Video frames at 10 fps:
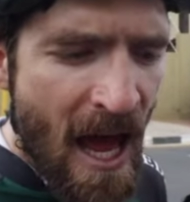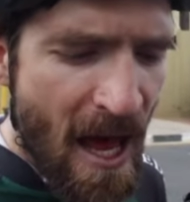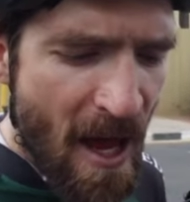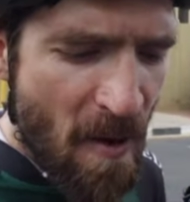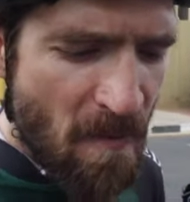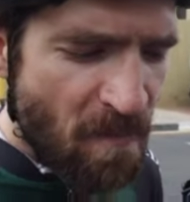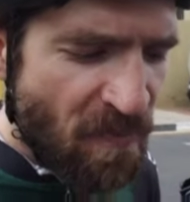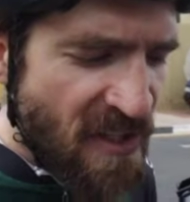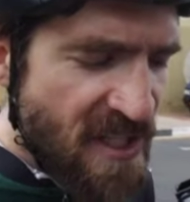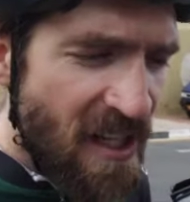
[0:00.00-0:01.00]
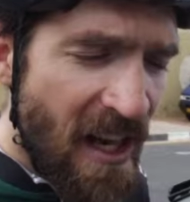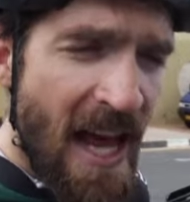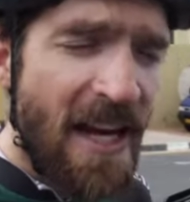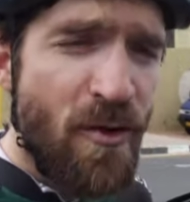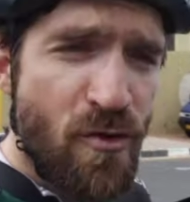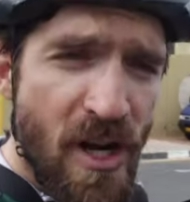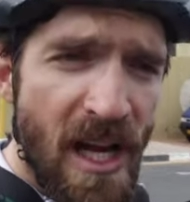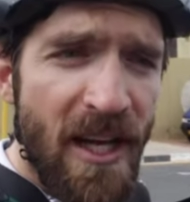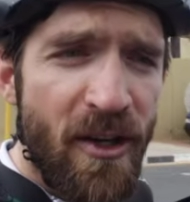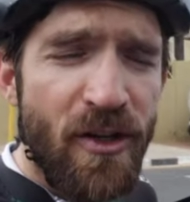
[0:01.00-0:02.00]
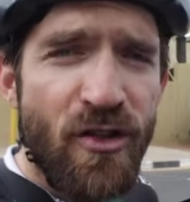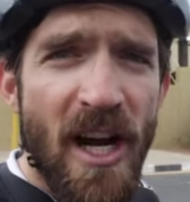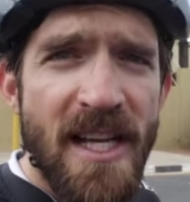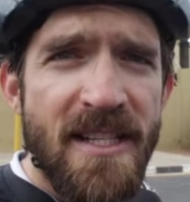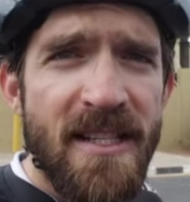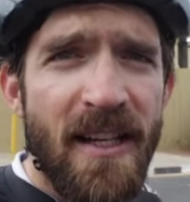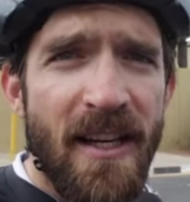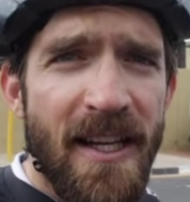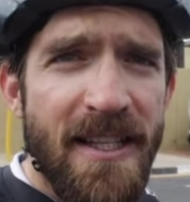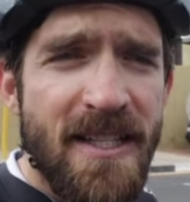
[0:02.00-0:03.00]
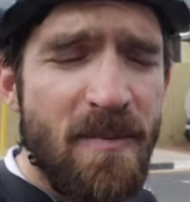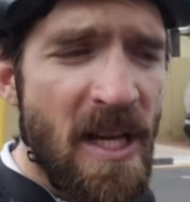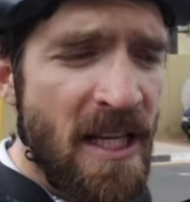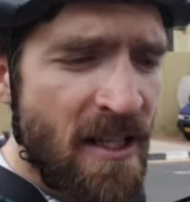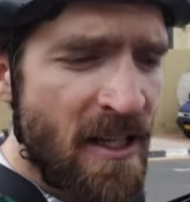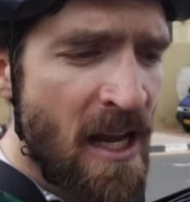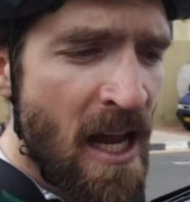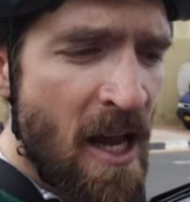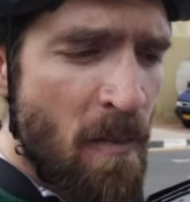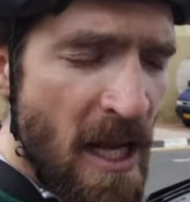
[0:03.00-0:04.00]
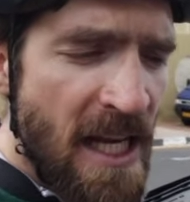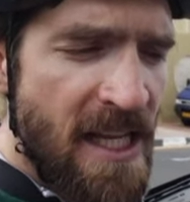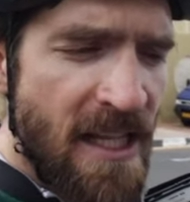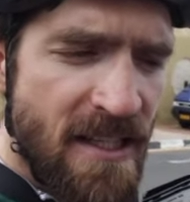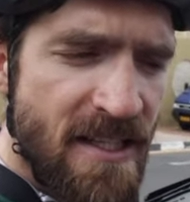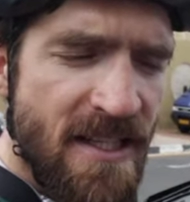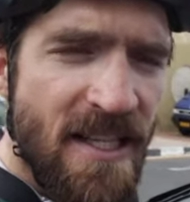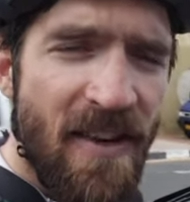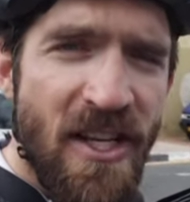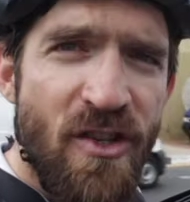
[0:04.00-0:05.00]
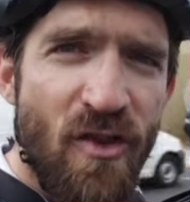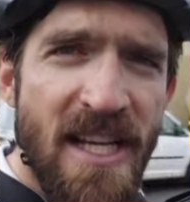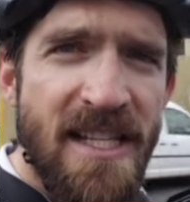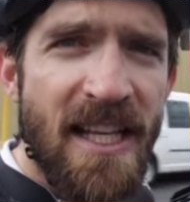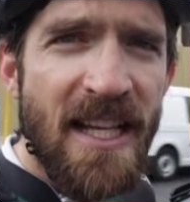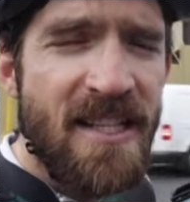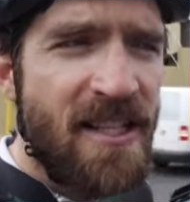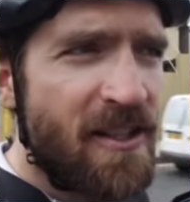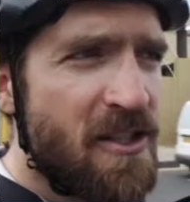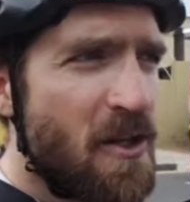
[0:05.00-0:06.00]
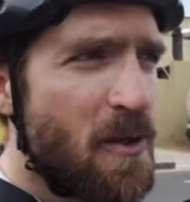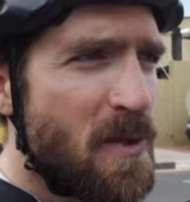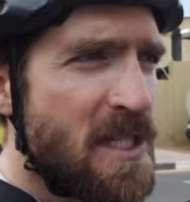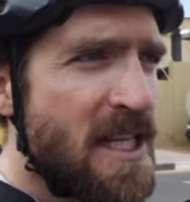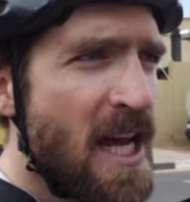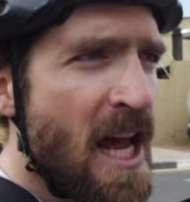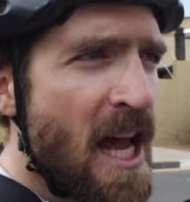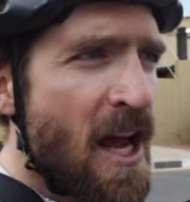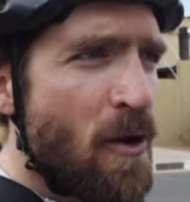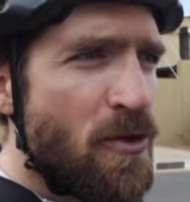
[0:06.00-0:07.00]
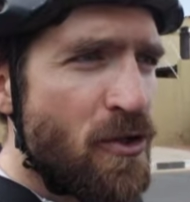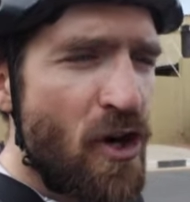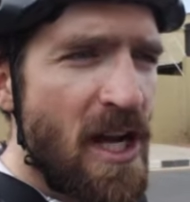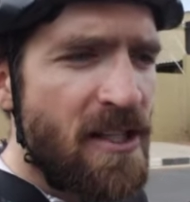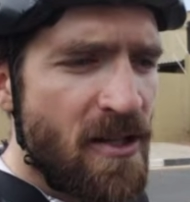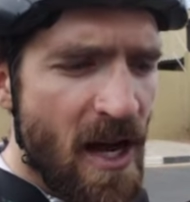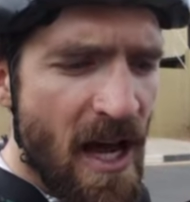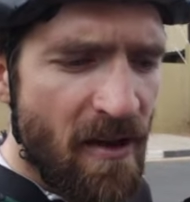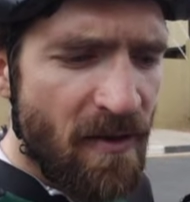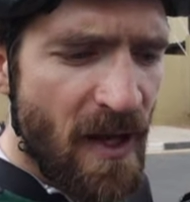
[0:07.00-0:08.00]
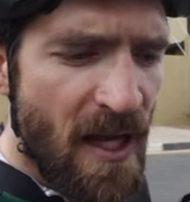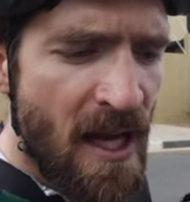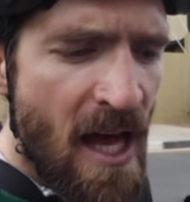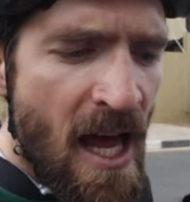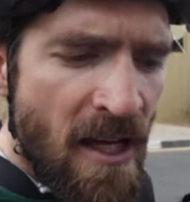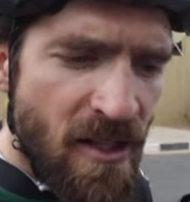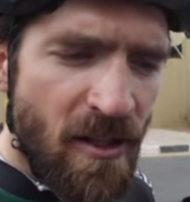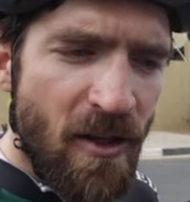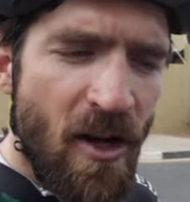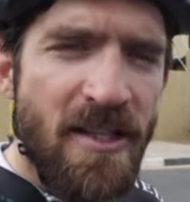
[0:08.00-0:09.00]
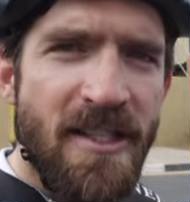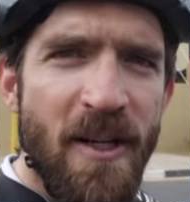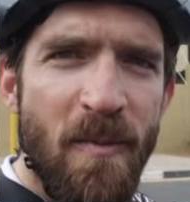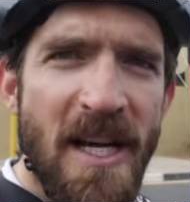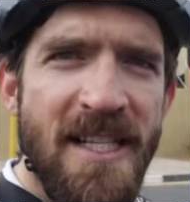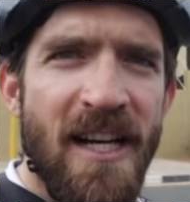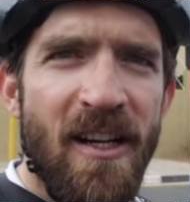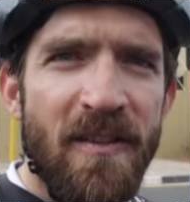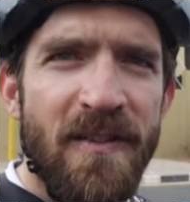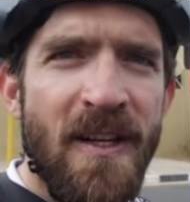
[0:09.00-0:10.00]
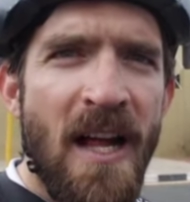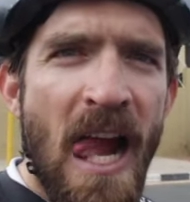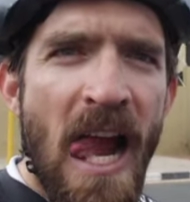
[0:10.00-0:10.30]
Tilla had a really good race. It's been many years since I've actually raced against Till, so it was great to have Till Costa and myself,